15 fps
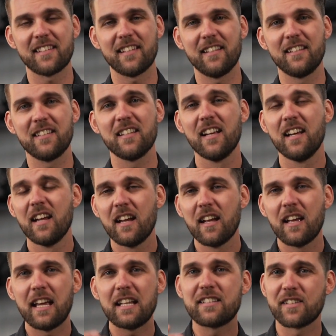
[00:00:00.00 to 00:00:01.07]
And
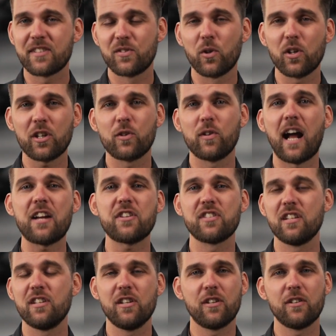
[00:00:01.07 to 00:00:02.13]
it's a sort of crash
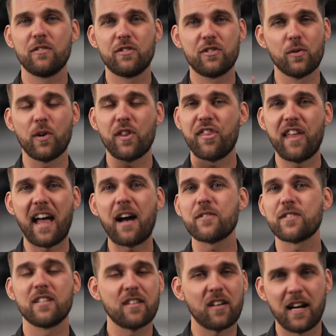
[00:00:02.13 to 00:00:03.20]
that you could do
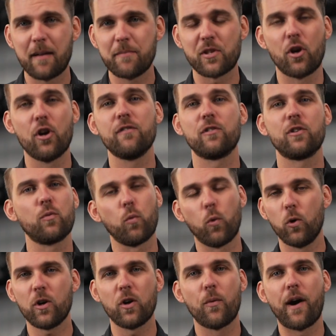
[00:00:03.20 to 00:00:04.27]
1,000 times over and
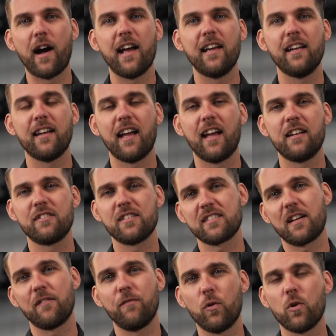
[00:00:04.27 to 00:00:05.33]
walk away, and just
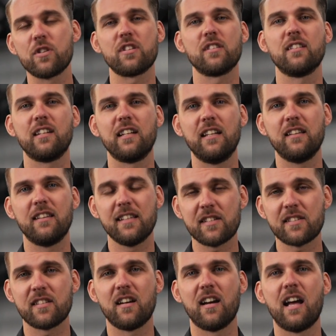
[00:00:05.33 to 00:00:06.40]
unfortunately
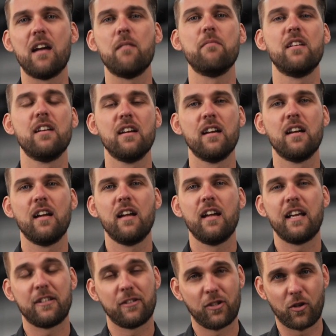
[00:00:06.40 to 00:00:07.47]
this time
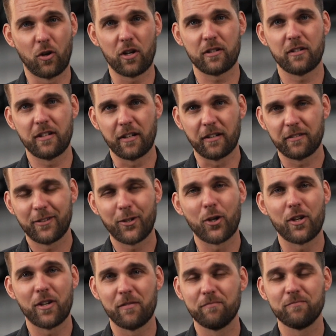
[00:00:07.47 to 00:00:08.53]
it got her, and it got
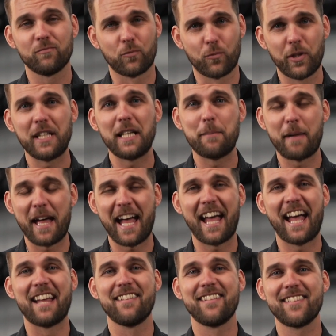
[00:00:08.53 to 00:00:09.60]
her really
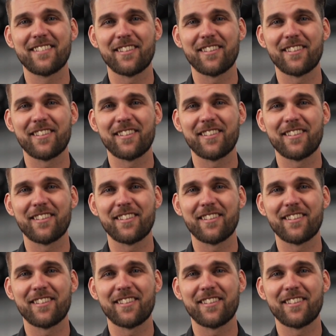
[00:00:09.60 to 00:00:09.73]
bad.